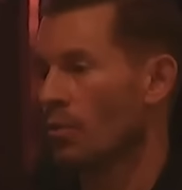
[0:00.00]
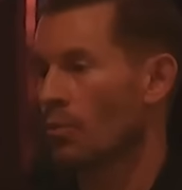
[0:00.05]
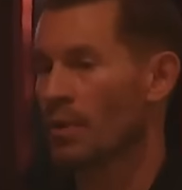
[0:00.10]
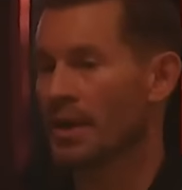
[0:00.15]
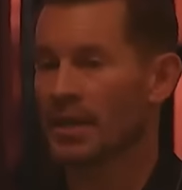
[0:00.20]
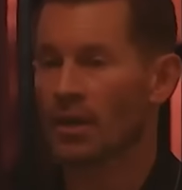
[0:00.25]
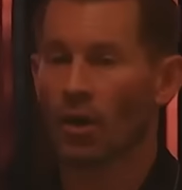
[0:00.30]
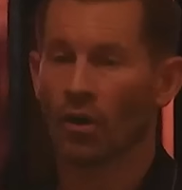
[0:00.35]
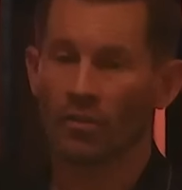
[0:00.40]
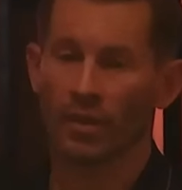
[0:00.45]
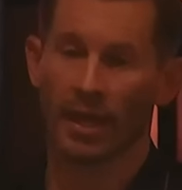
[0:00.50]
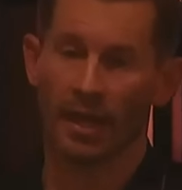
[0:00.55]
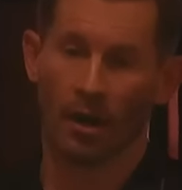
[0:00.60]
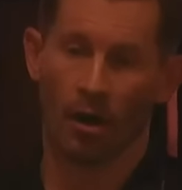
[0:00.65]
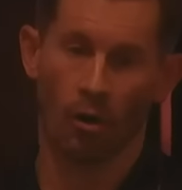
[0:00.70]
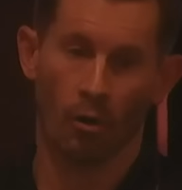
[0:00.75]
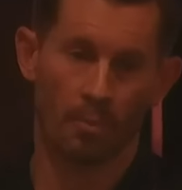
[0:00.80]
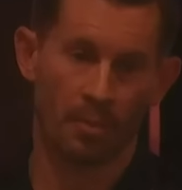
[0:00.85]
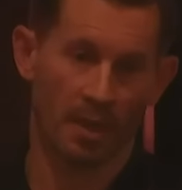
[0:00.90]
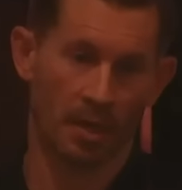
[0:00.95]
We call that
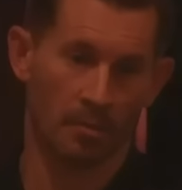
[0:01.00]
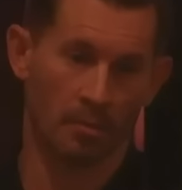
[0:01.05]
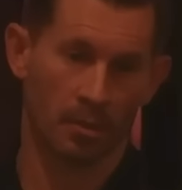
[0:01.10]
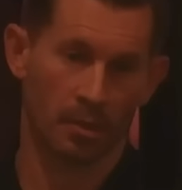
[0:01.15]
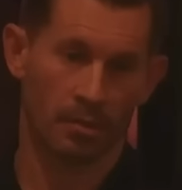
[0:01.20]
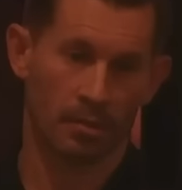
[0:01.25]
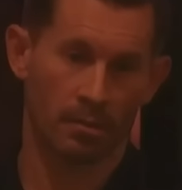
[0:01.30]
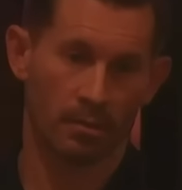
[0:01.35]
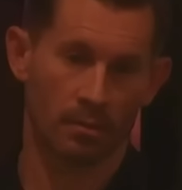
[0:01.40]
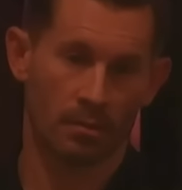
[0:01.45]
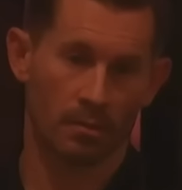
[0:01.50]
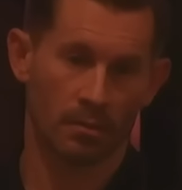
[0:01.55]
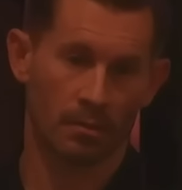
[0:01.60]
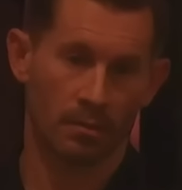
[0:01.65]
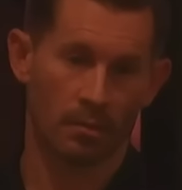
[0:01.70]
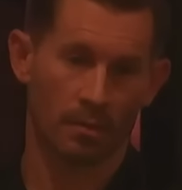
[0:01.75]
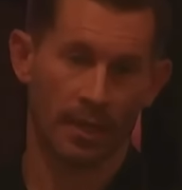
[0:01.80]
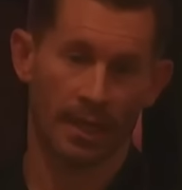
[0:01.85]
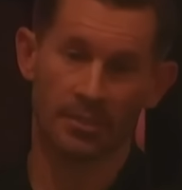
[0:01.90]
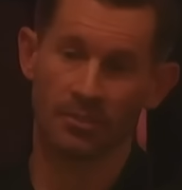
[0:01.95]
hopium.
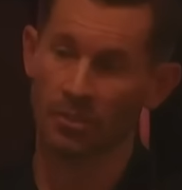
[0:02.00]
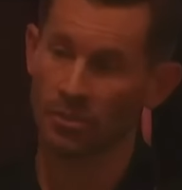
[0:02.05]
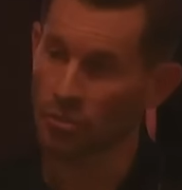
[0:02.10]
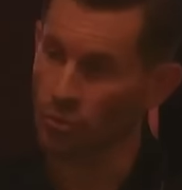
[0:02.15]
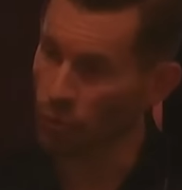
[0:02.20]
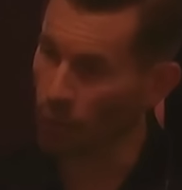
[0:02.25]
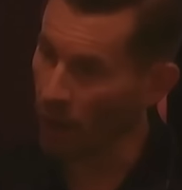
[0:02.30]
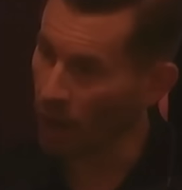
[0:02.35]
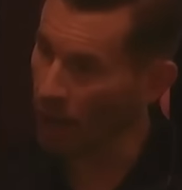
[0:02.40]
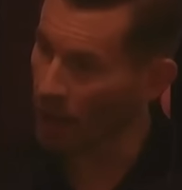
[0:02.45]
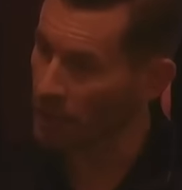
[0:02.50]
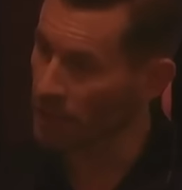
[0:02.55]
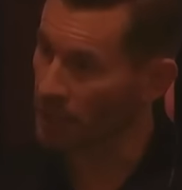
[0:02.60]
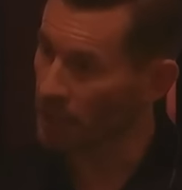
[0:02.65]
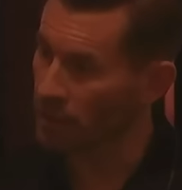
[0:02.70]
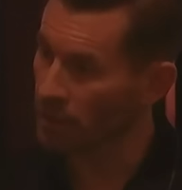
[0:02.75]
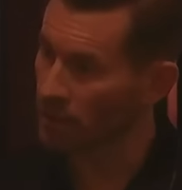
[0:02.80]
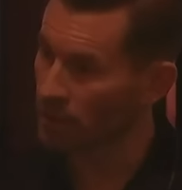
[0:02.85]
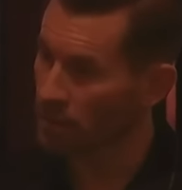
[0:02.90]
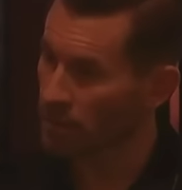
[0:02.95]
It's a drug.
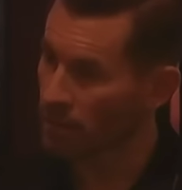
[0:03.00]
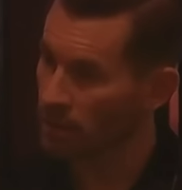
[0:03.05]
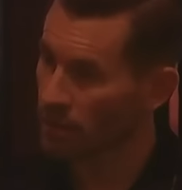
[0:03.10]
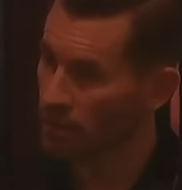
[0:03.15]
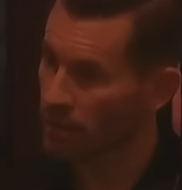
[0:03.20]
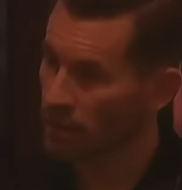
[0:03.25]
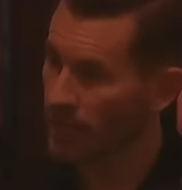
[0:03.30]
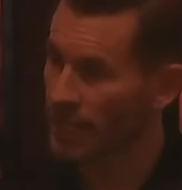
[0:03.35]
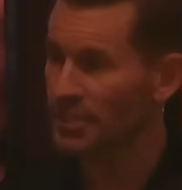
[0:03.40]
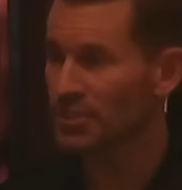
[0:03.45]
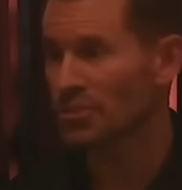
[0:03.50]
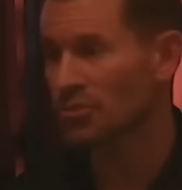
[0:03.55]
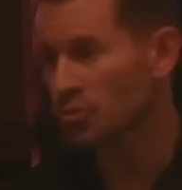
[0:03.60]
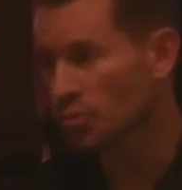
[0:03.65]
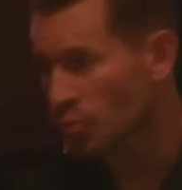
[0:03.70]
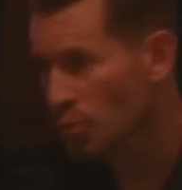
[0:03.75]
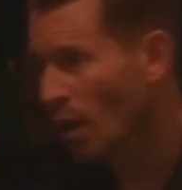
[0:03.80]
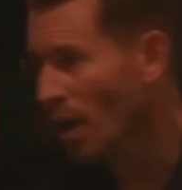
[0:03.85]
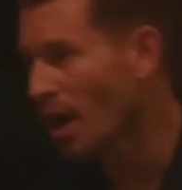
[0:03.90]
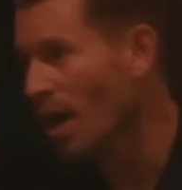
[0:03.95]
It's a
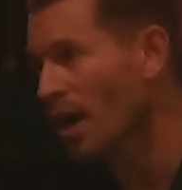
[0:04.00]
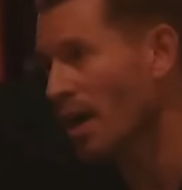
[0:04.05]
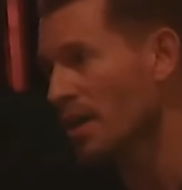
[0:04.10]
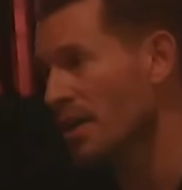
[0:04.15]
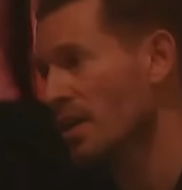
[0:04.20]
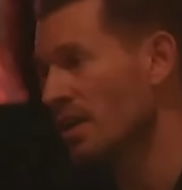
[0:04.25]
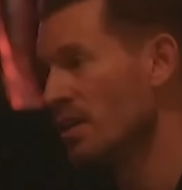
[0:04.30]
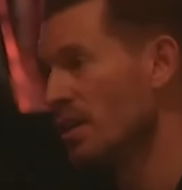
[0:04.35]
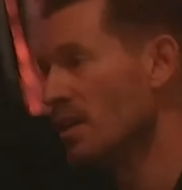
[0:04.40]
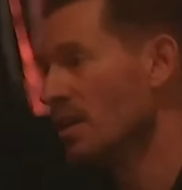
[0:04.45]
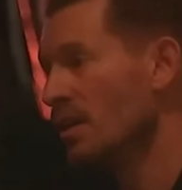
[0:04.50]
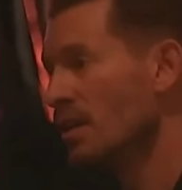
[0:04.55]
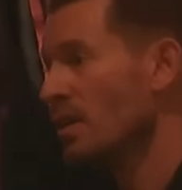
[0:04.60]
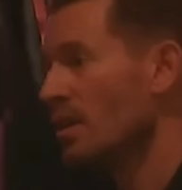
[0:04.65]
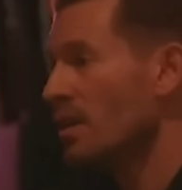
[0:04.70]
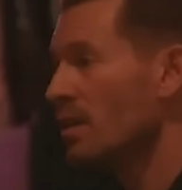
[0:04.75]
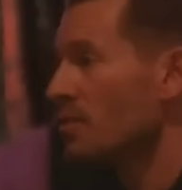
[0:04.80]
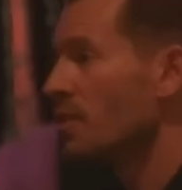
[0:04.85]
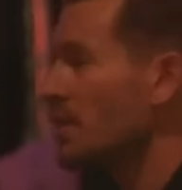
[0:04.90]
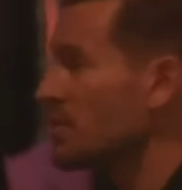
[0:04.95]
drug
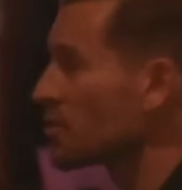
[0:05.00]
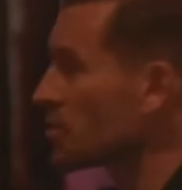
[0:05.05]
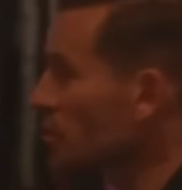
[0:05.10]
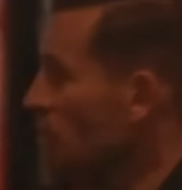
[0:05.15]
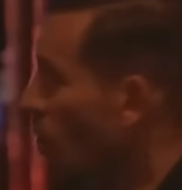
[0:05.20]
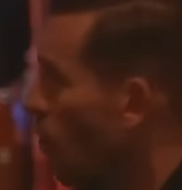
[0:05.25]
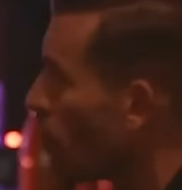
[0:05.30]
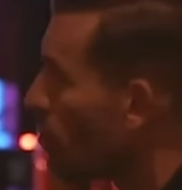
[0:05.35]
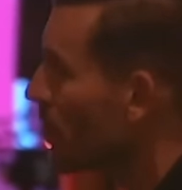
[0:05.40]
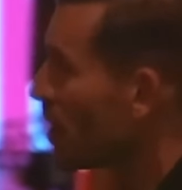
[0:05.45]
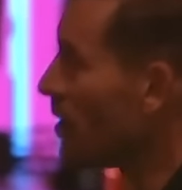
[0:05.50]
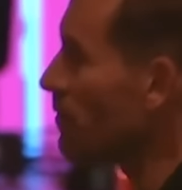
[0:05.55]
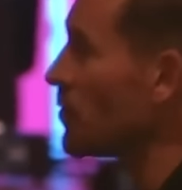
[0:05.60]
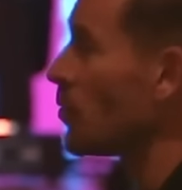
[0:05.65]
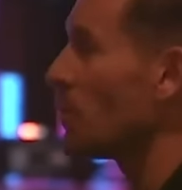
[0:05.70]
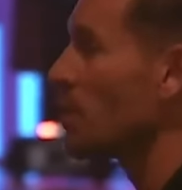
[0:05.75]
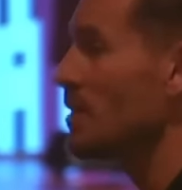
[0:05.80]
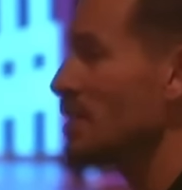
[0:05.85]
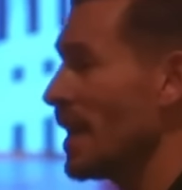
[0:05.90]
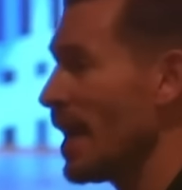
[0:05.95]
that so many of
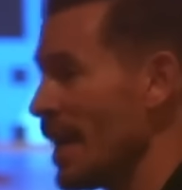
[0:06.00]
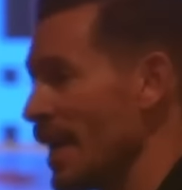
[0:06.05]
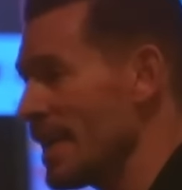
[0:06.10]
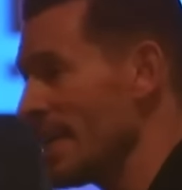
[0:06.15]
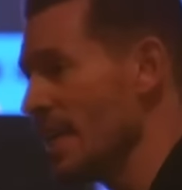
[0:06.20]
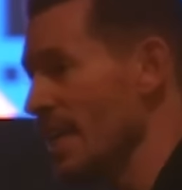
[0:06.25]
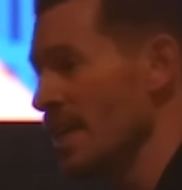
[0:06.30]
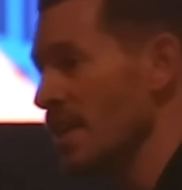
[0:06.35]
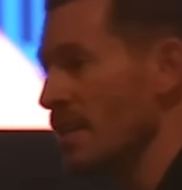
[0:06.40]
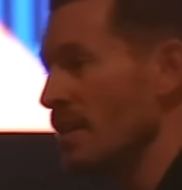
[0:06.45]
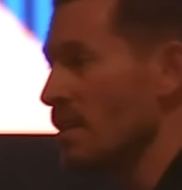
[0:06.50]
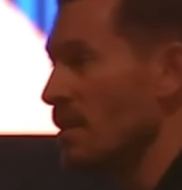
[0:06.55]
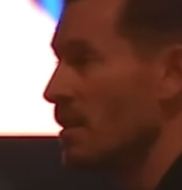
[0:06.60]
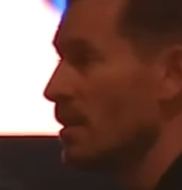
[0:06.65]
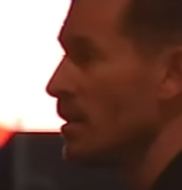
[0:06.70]
you are taking.